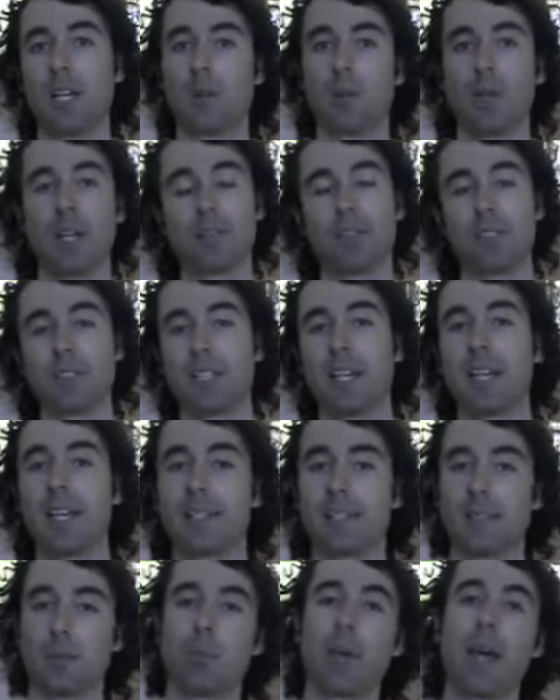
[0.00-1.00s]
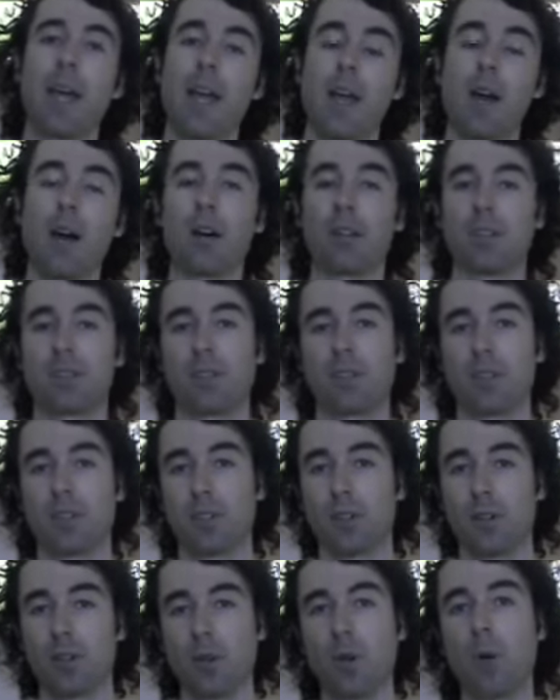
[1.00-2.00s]
whatever it takes to pay off
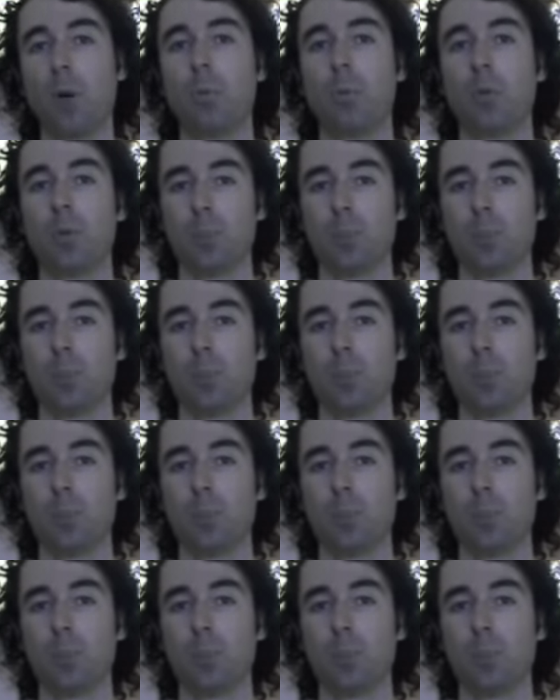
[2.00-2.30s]
your home